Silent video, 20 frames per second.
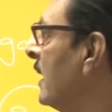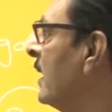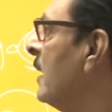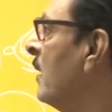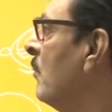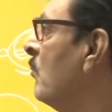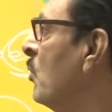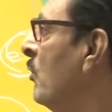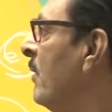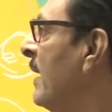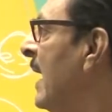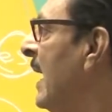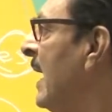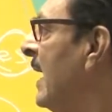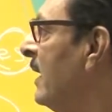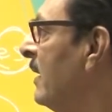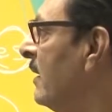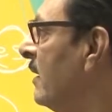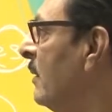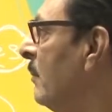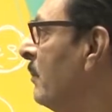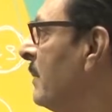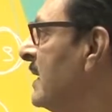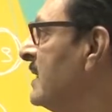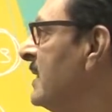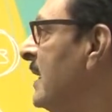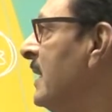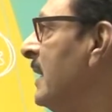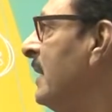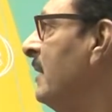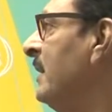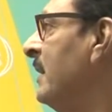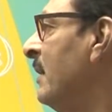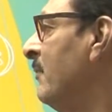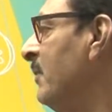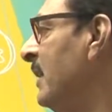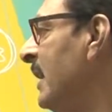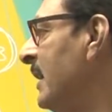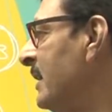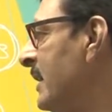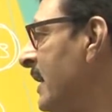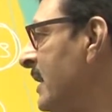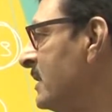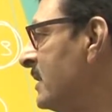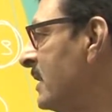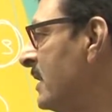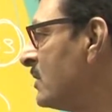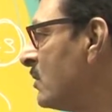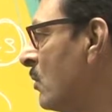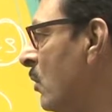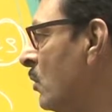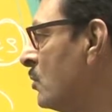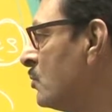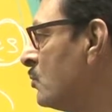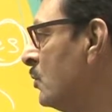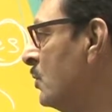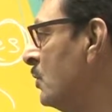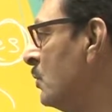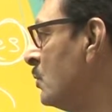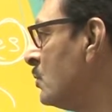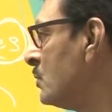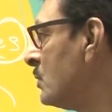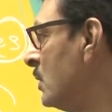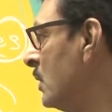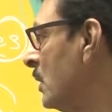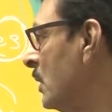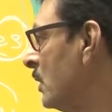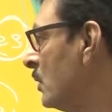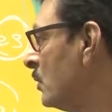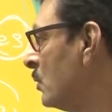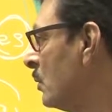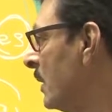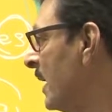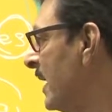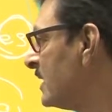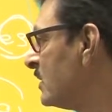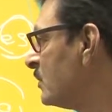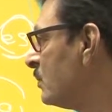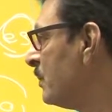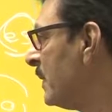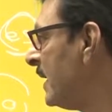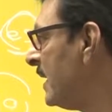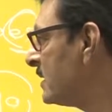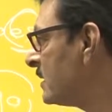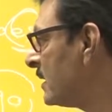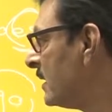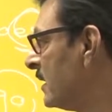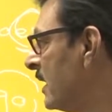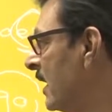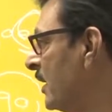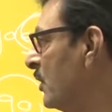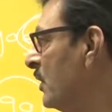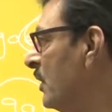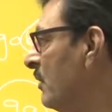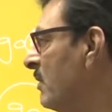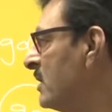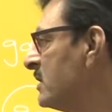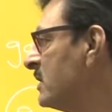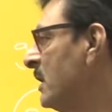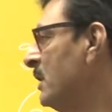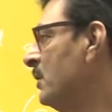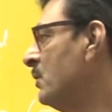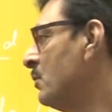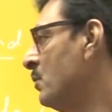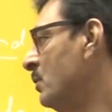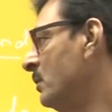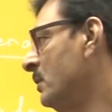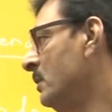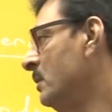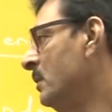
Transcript: Moving ahead, present indefinite tense is also used to express the universal truth.